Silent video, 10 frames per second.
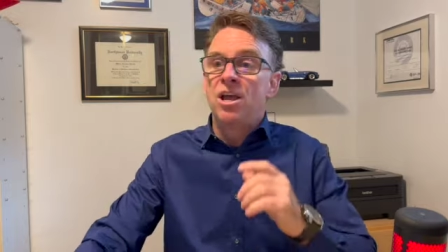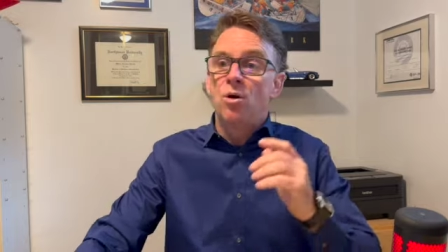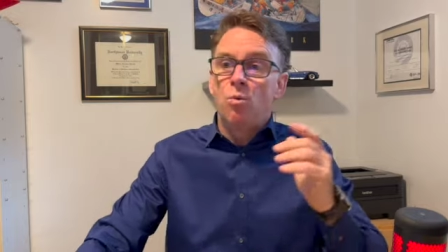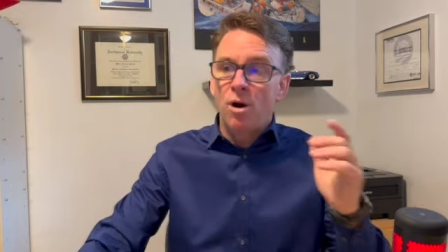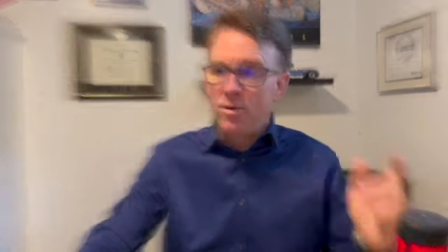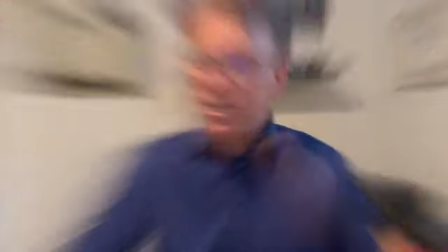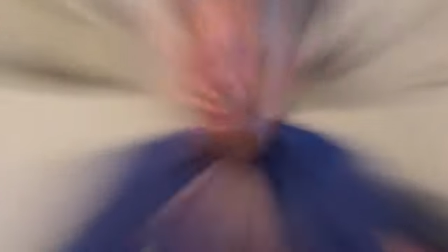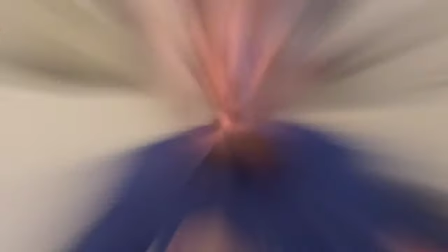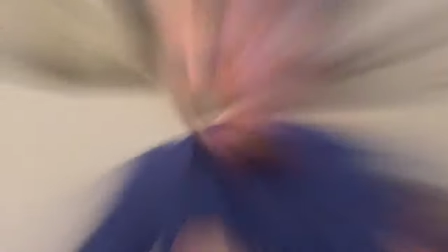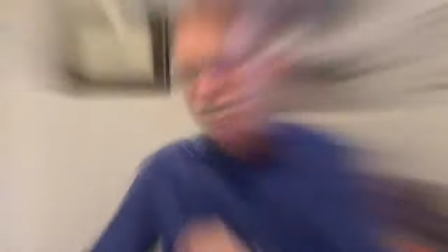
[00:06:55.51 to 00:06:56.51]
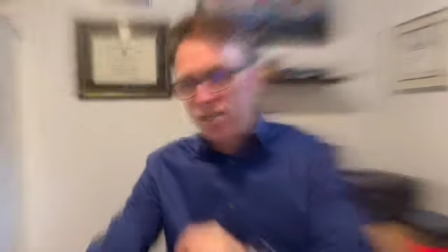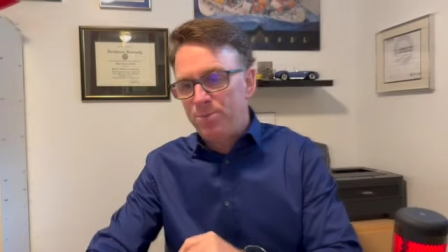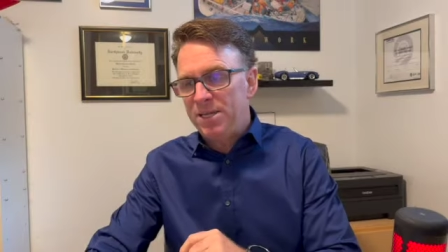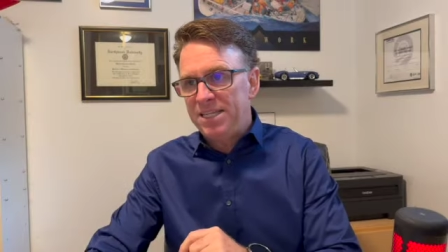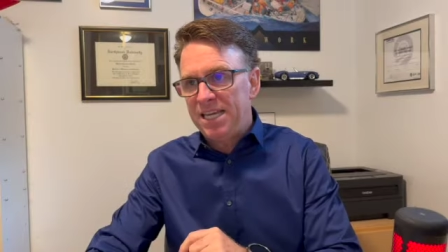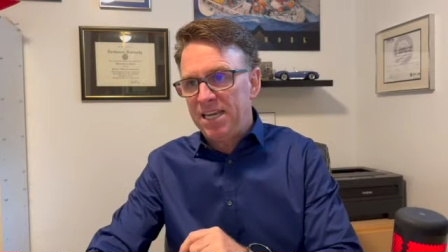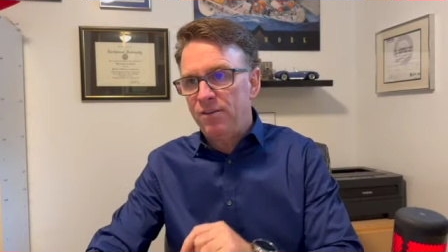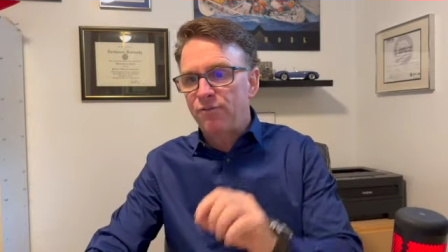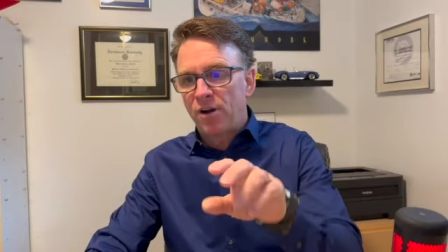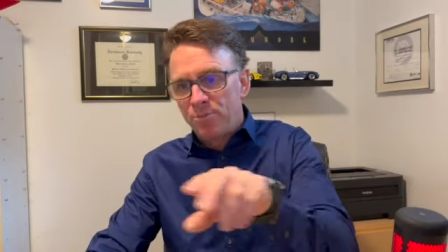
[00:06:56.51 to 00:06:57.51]
what we can do is G P T,
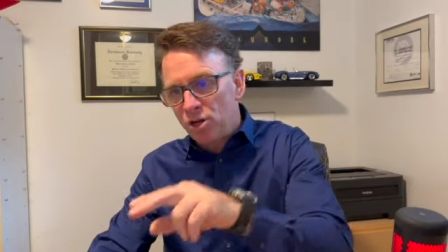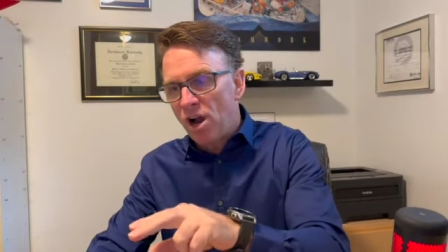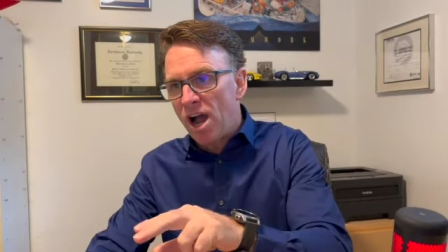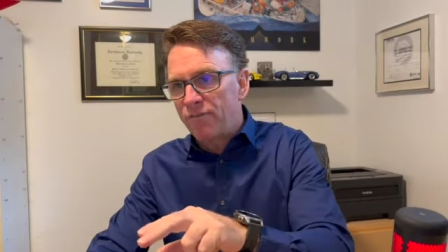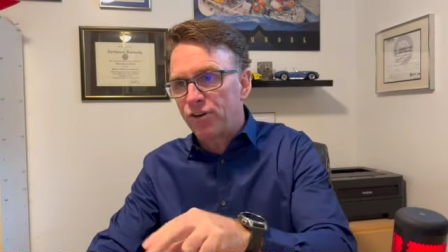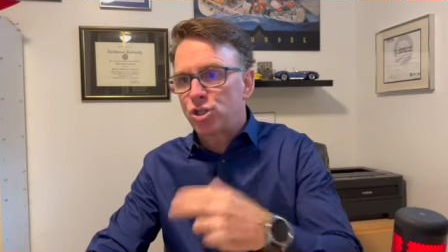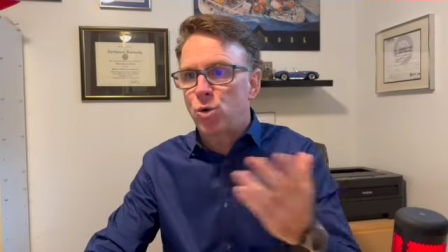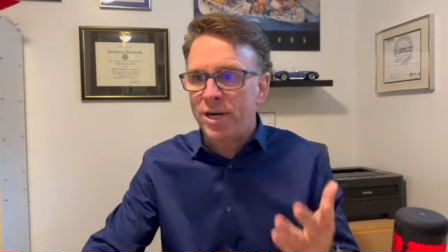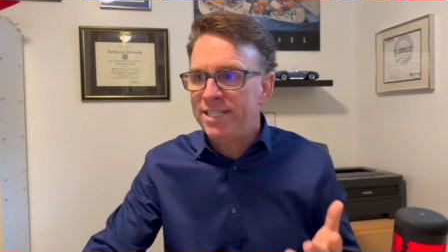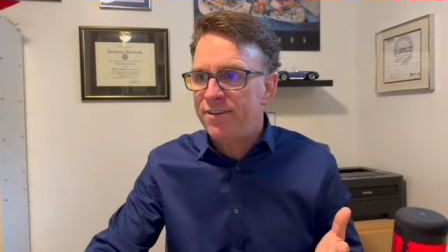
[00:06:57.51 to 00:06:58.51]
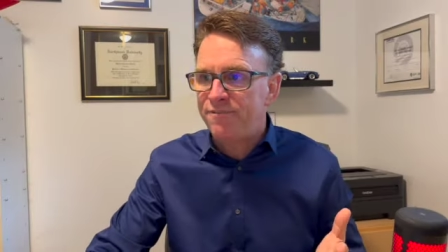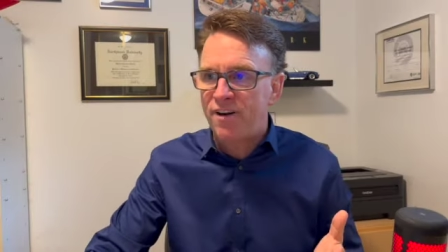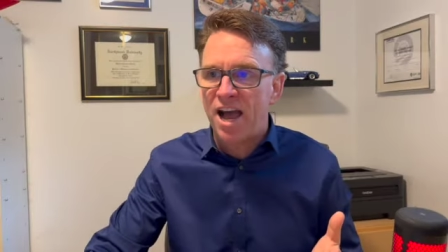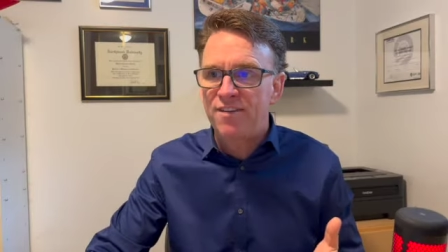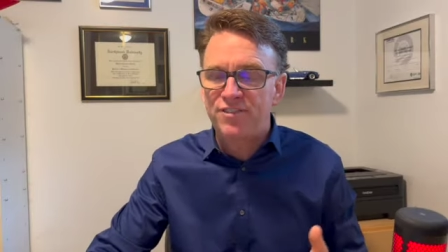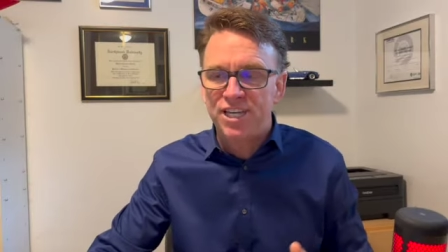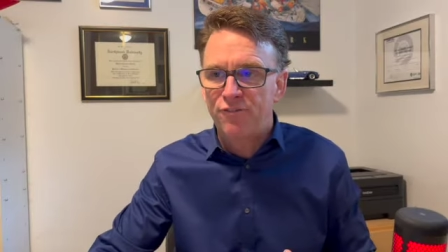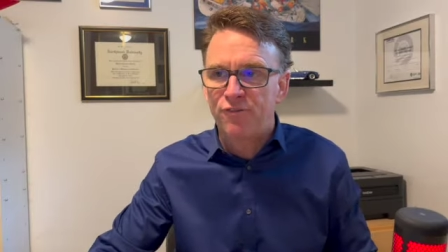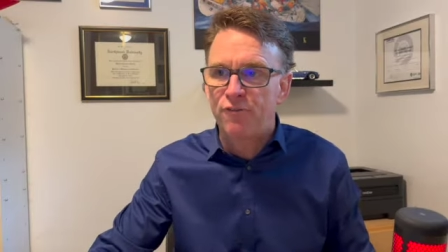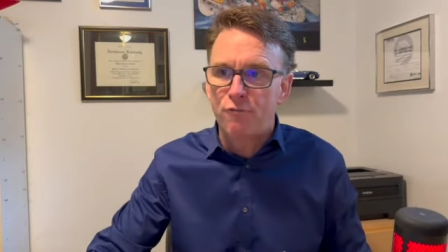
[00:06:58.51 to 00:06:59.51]
from your offer, twenty-five
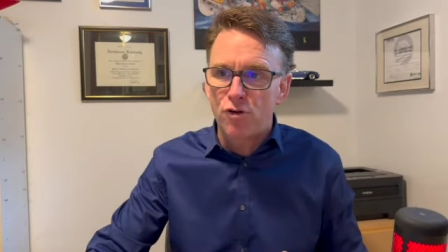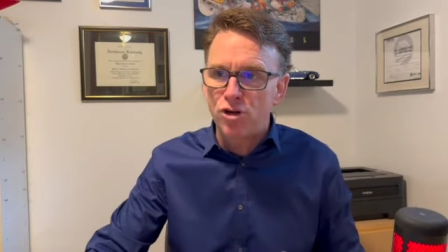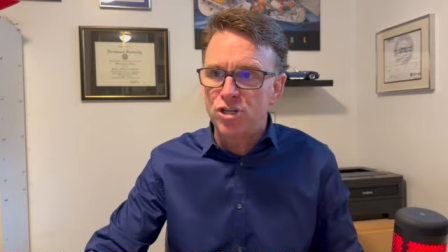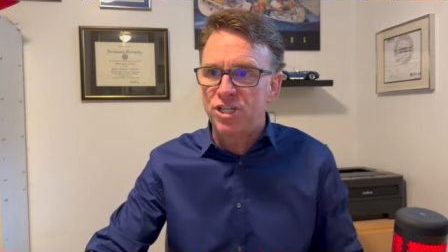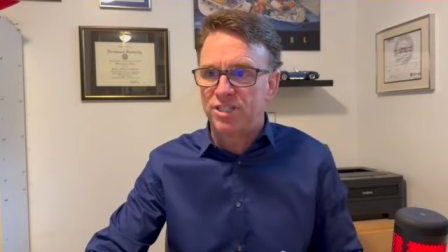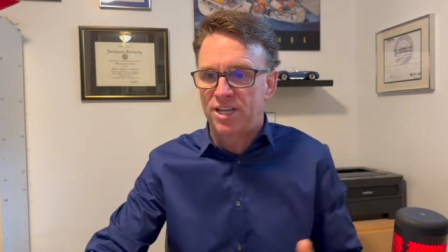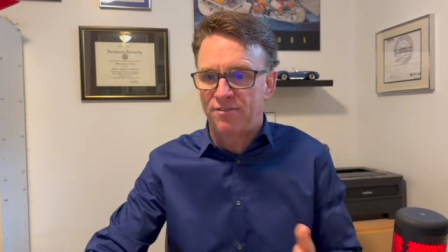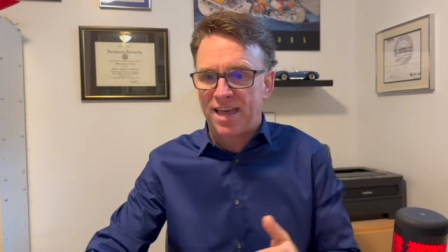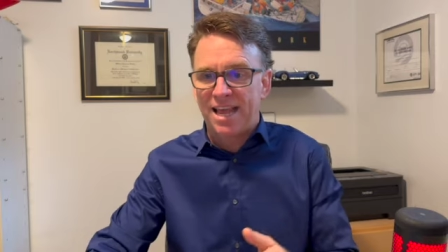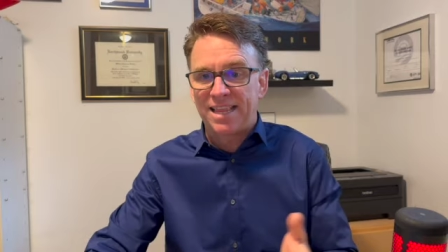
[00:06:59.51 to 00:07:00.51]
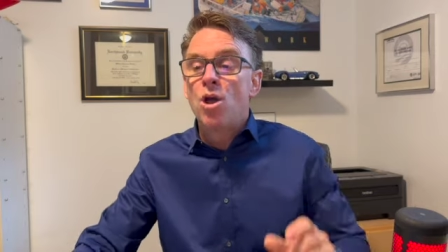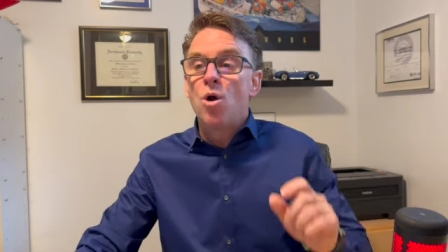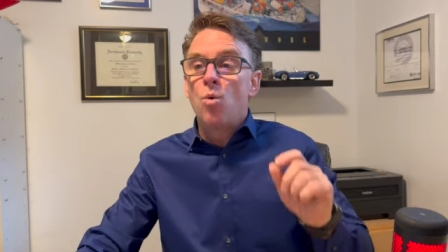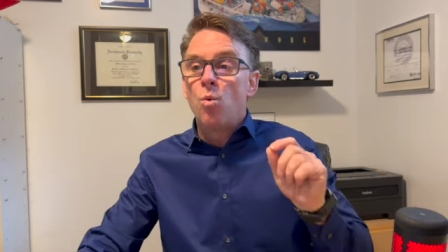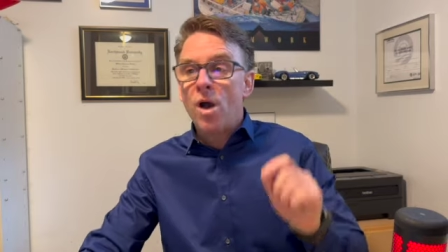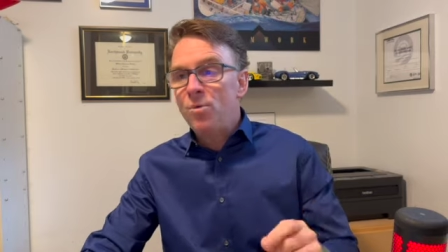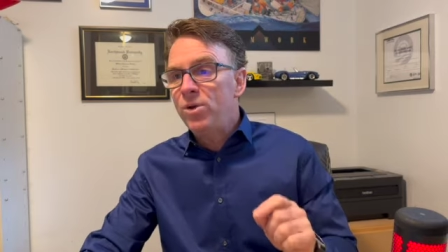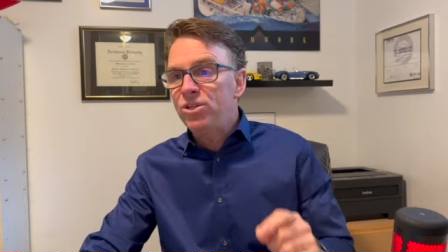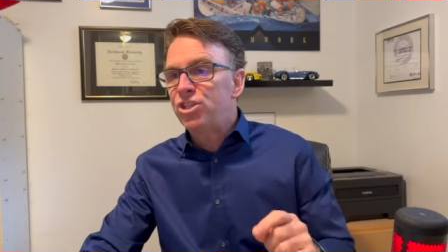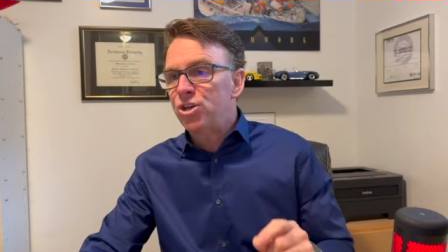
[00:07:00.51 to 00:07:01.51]
different versions of that. that. What
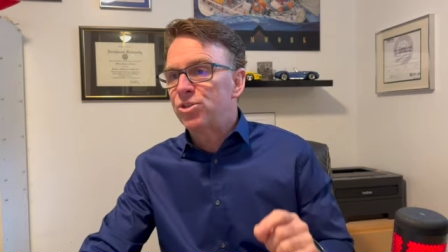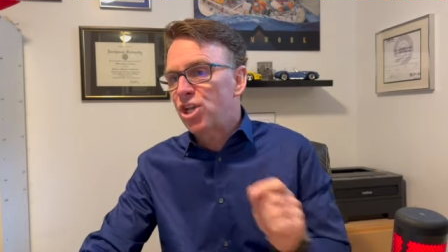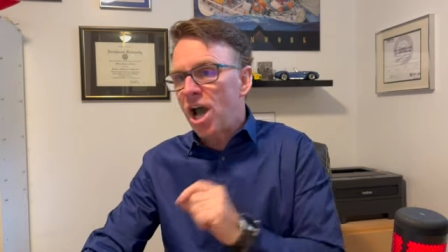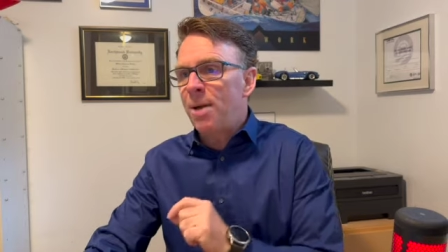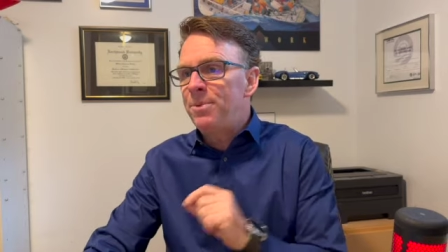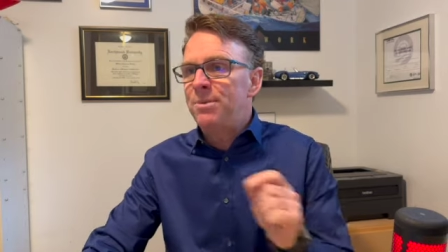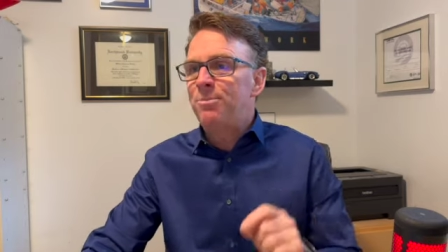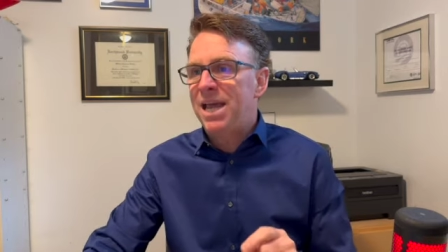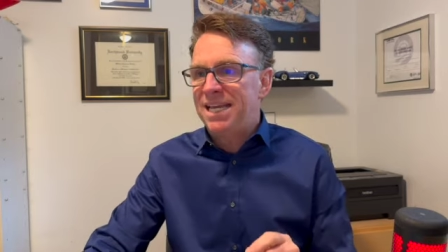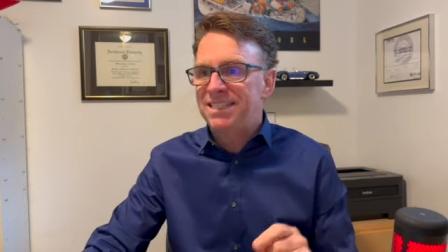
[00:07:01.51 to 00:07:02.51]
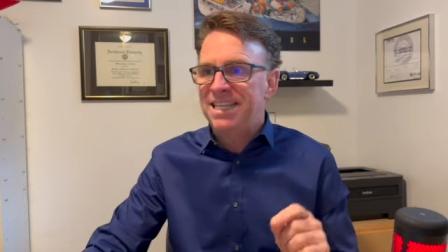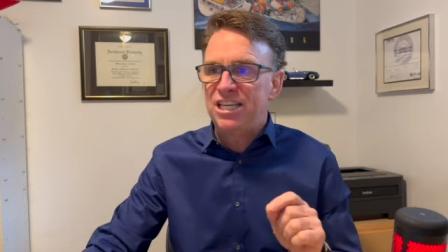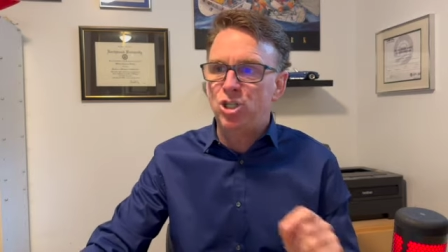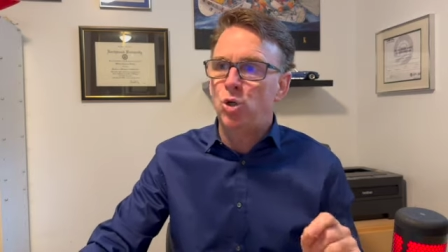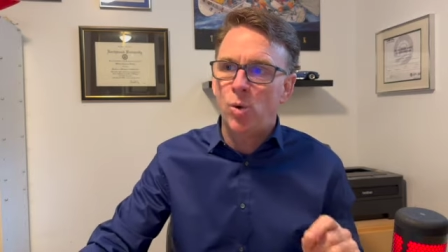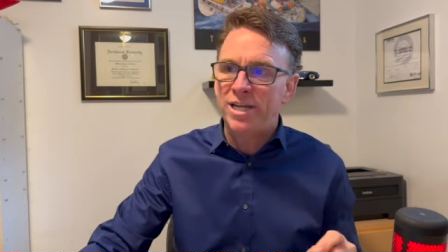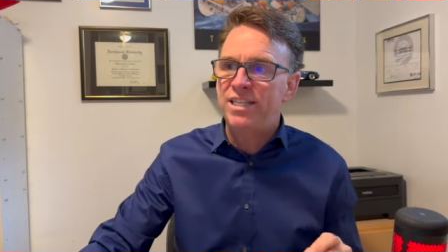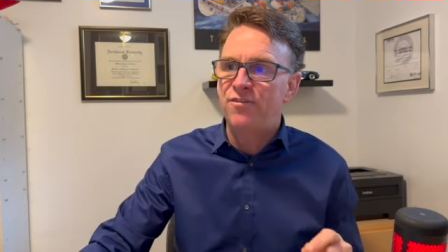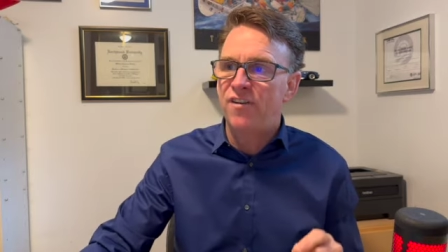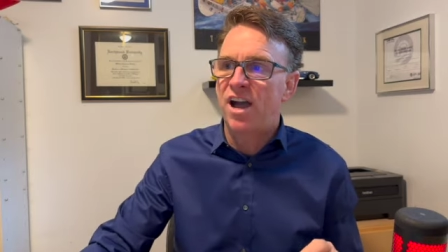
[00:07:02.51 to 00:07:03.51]
we'll do is copy and paste these
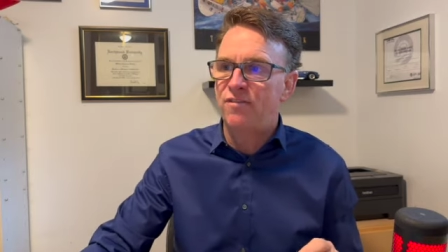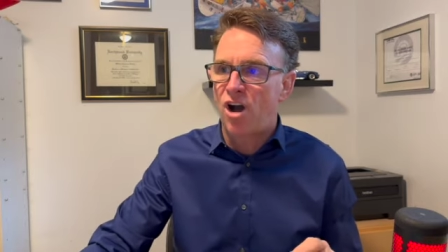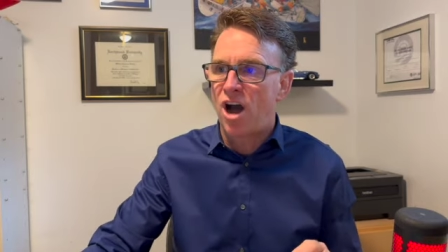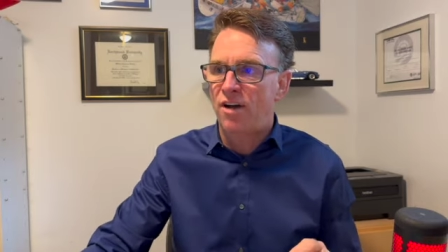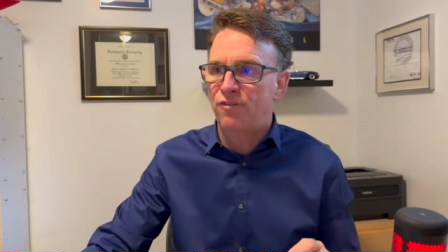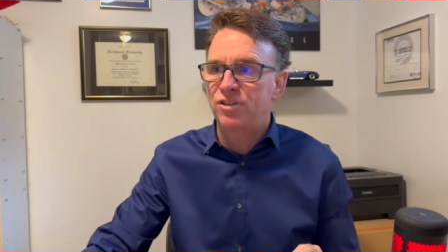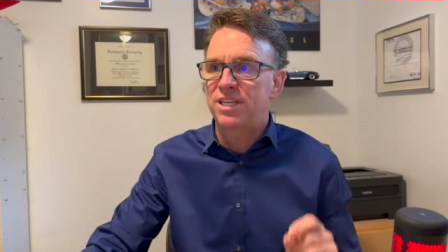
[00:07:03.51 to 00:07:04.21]
twenty-five offers